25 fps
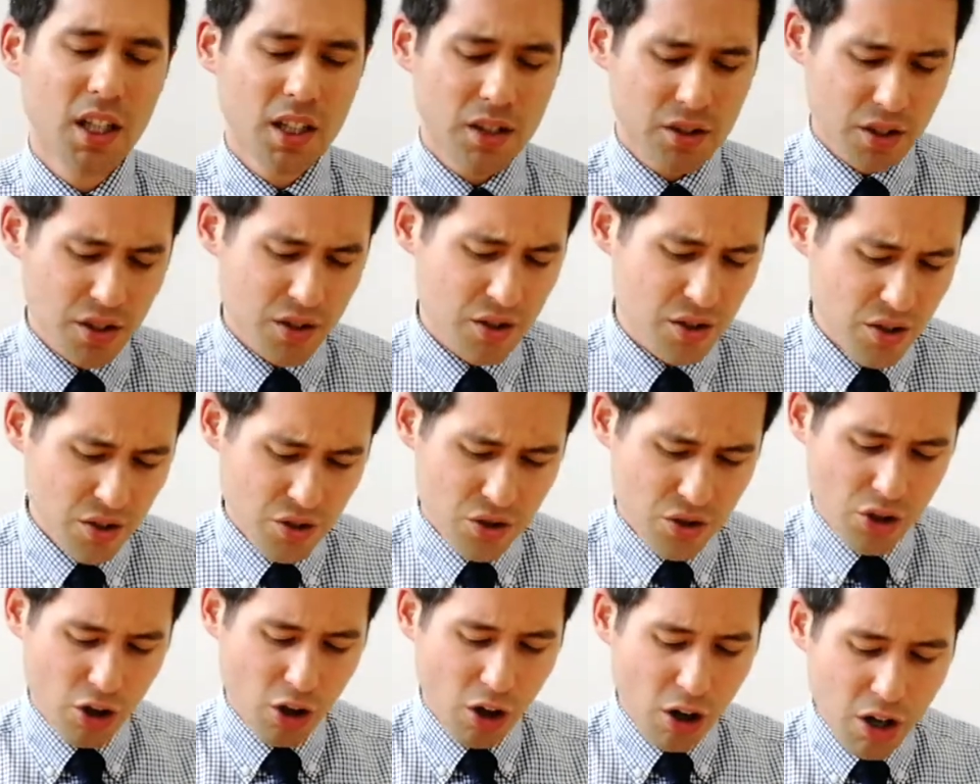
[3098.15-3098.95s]
Just
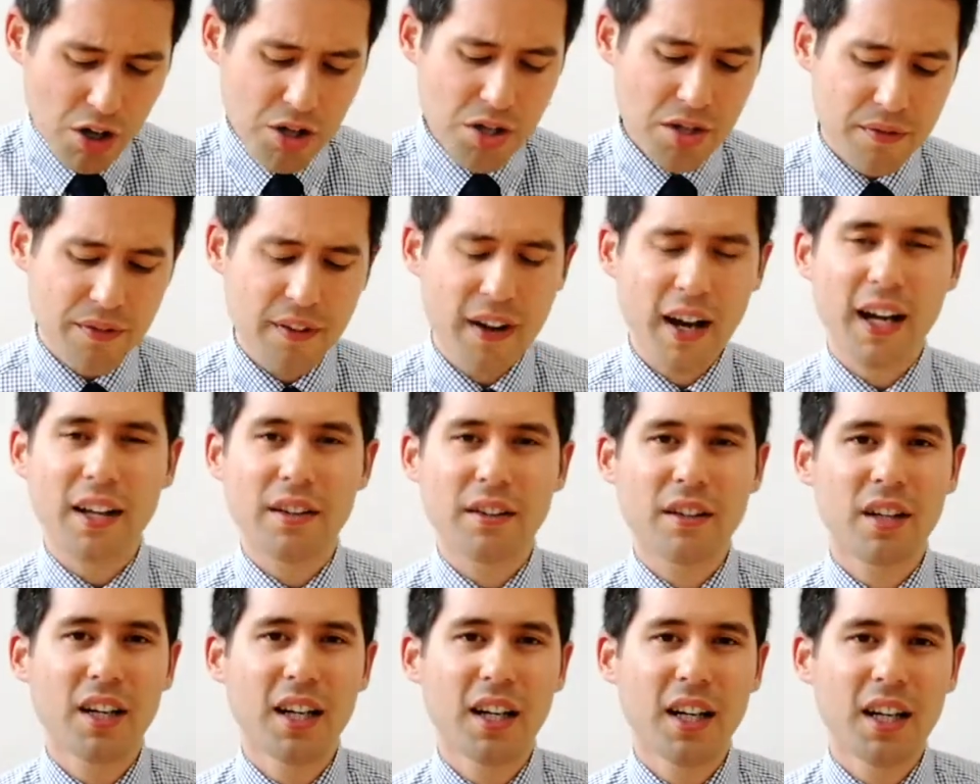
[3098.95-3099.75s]
as
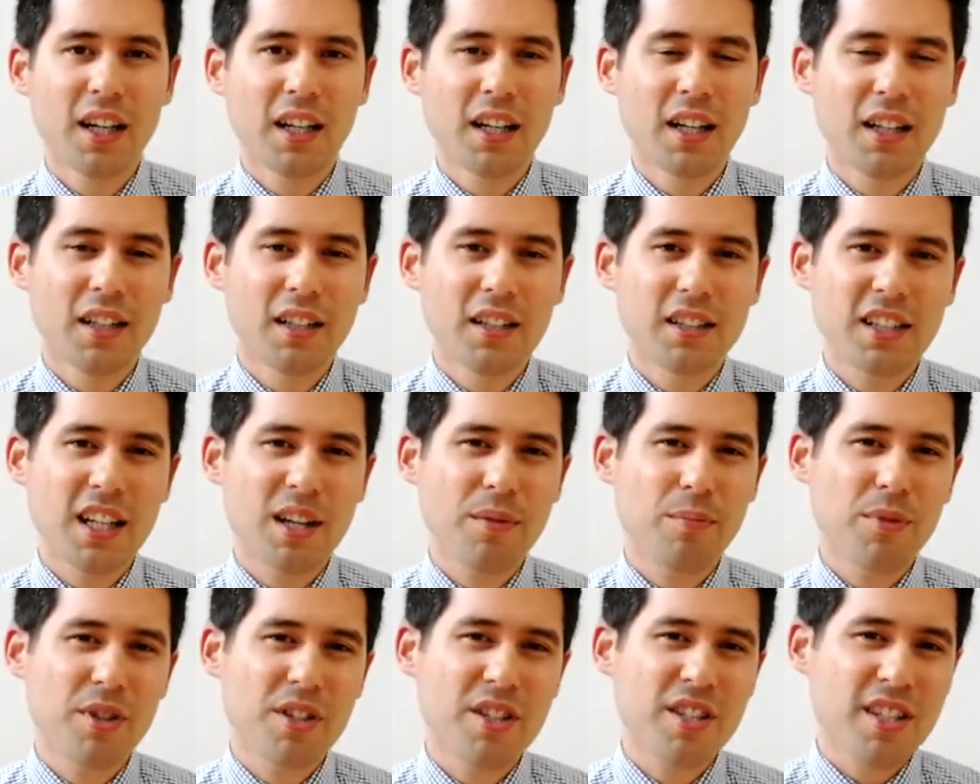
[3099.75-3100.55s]
Jehoshaphat
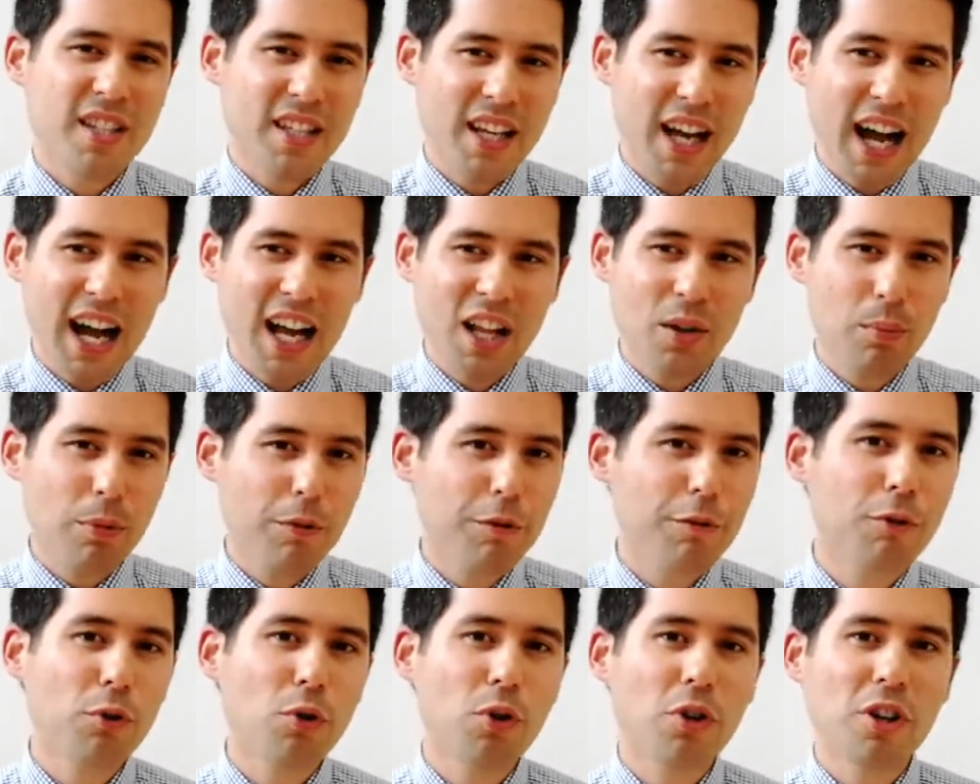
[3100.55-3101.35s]
seemed to stand
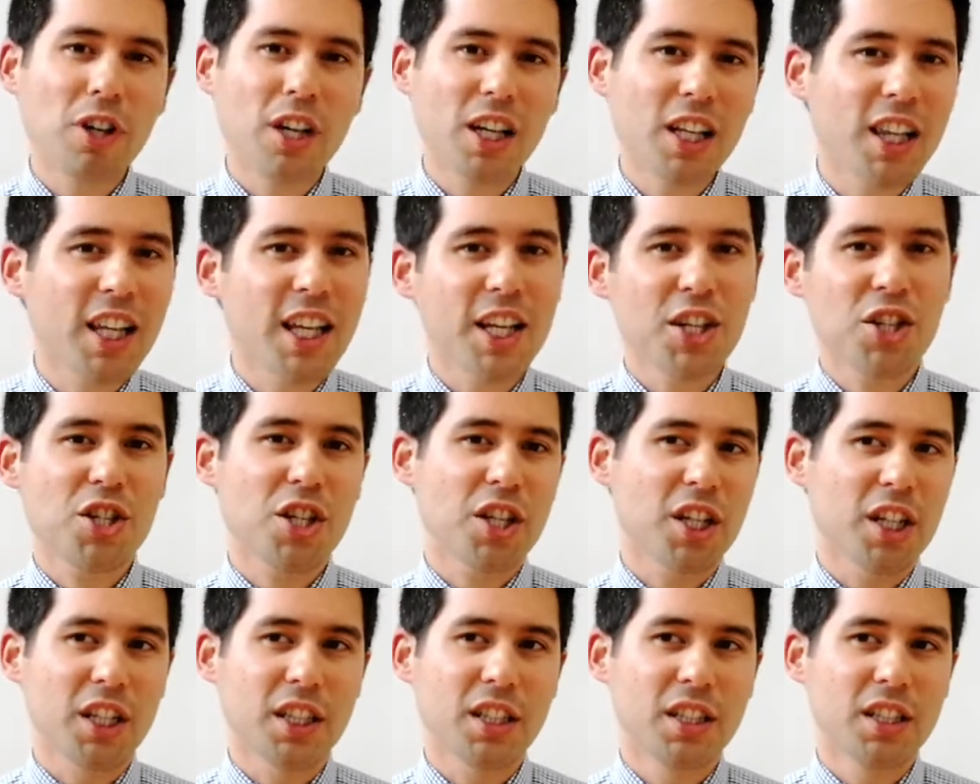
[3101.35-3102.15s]
before
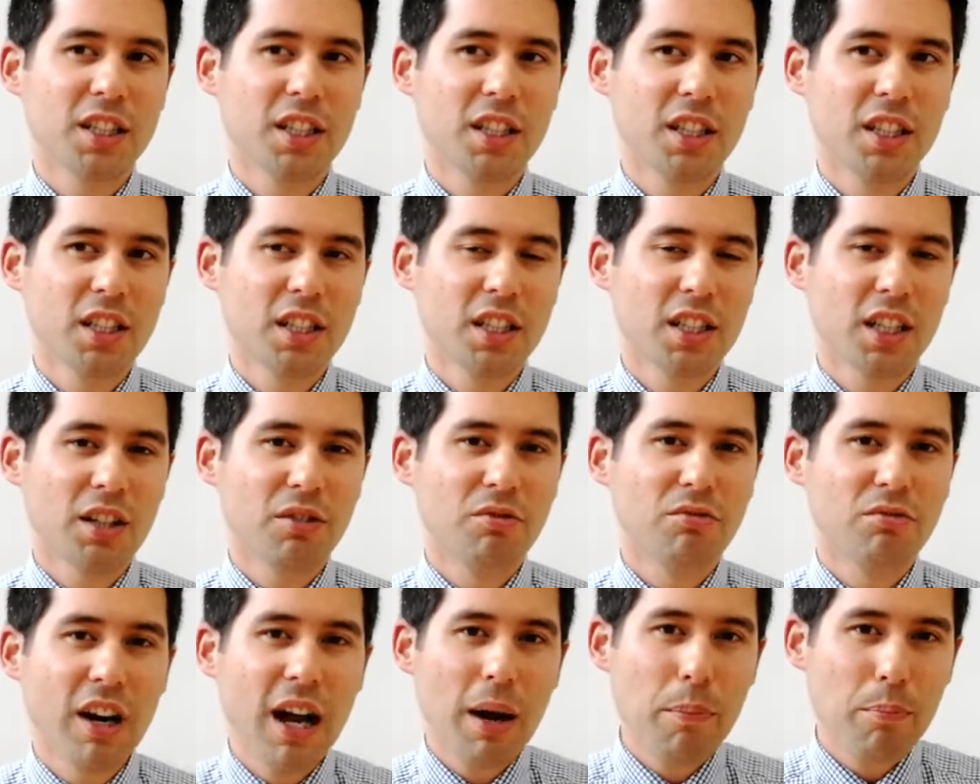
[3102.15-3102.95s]
Elisha
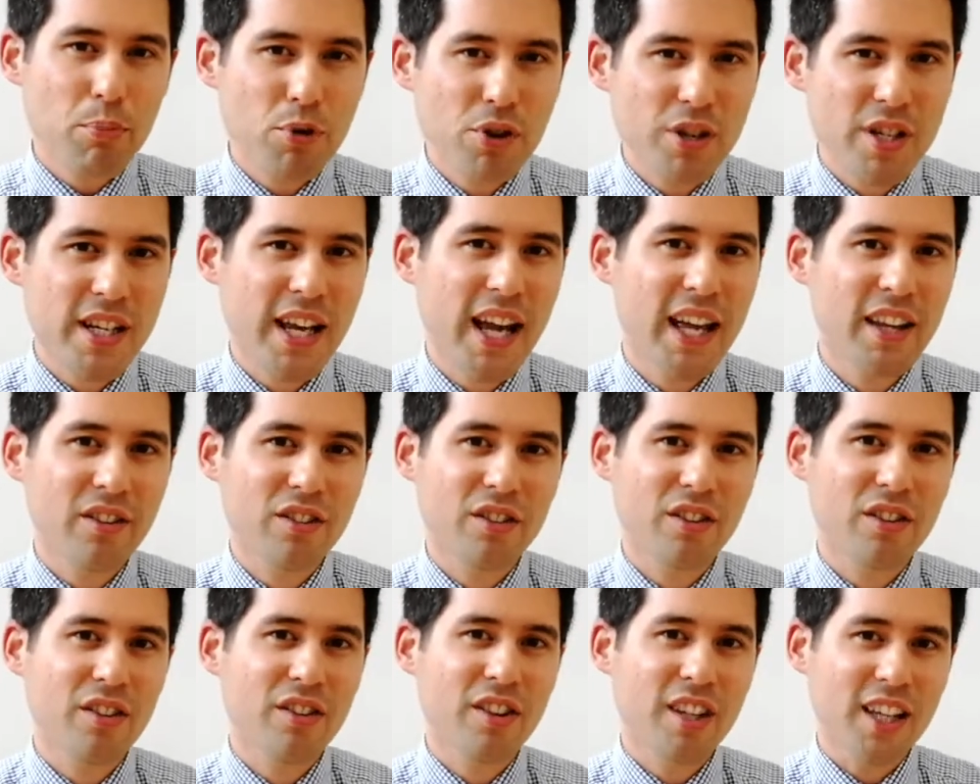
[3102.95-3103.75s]
and
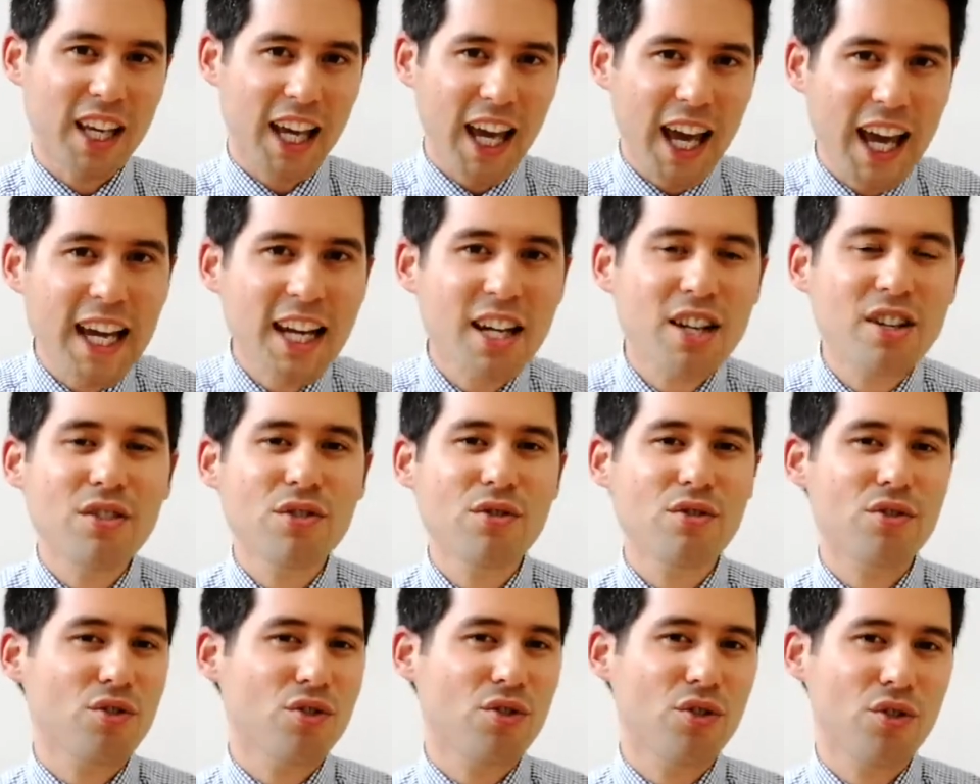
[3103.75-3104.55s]
represent the
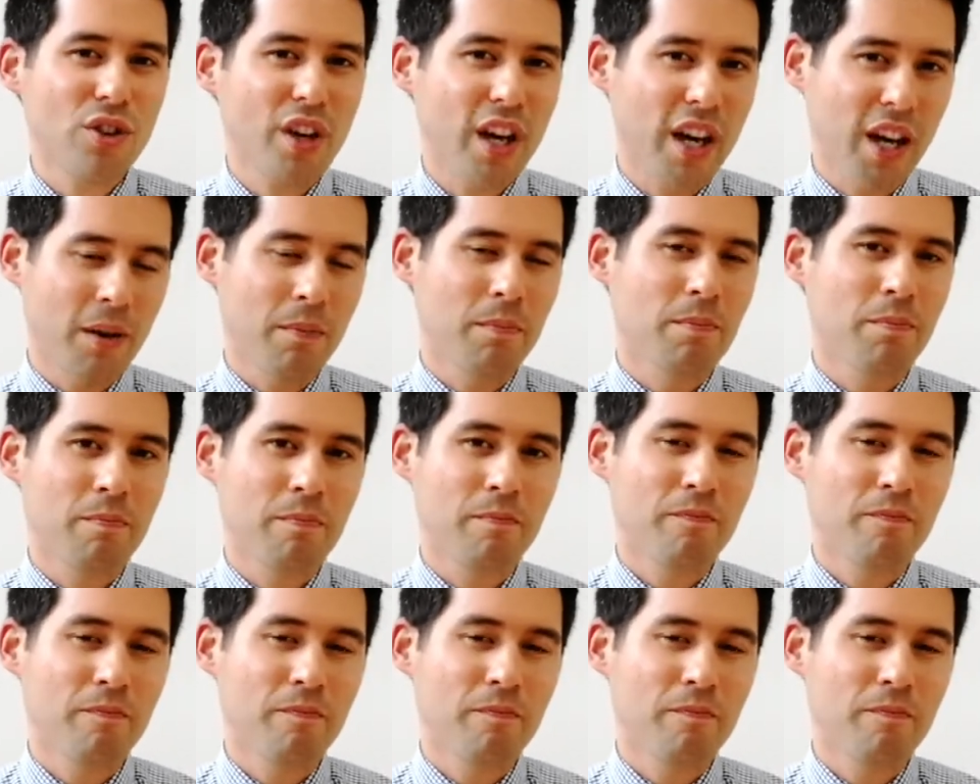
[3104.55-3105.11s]
kings to him,